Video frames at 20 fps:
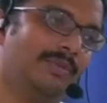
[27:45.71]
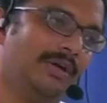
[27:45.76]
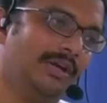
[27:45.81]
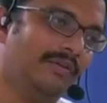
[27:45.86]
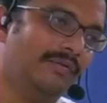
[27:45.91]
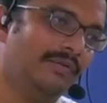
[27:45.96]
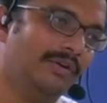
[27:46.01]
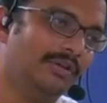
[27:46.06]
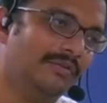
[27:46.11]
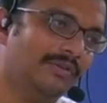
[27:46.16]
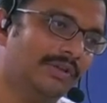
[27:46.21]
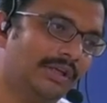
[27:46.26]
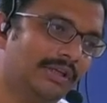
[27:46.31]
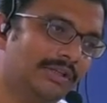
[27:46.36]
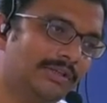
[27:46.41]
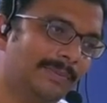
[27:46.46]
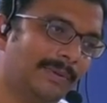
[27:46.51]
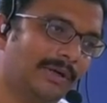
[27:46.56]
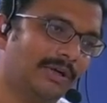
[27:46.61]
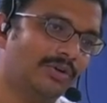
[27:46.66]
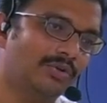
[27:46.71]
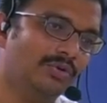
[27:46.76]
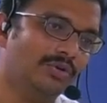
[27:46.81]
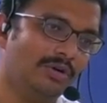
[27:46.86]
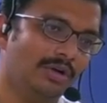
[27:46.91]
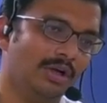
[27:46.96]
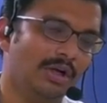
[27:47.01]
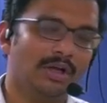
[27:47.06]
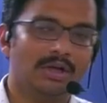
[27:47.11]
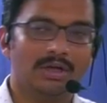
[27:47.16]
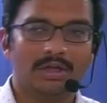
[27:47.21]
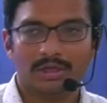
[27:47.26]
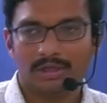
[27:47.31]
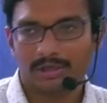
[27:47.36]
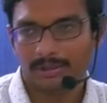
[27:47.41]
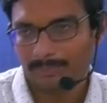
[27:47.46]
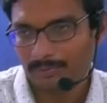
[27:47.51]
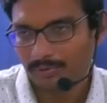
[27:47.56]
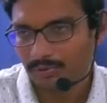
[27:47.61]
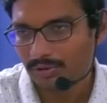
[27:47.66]
benefit with respect to
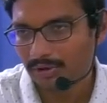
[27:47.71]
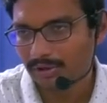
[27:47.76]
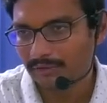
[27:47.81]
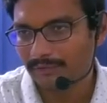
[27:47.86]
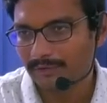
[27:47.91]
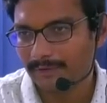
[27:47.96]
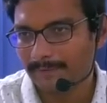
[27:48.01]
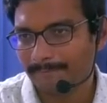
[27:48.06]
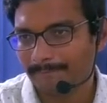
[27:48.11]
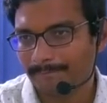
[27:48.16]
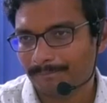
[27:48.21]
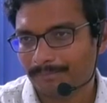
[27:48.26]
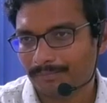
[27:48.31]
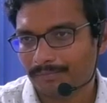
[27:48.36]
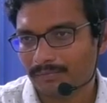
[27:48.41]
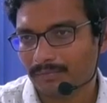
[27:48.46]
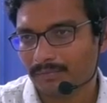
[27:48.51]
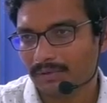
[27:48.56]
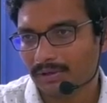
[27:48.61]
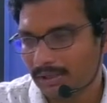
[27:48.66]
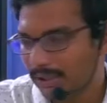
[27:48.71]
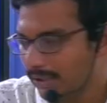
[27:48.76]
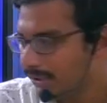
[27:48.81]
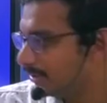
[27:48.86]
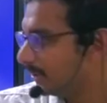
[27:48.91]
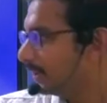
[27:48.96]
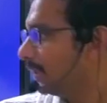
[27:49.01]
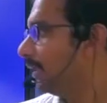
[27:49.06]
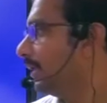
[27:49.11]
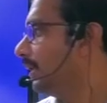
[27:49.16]
cryptography, right?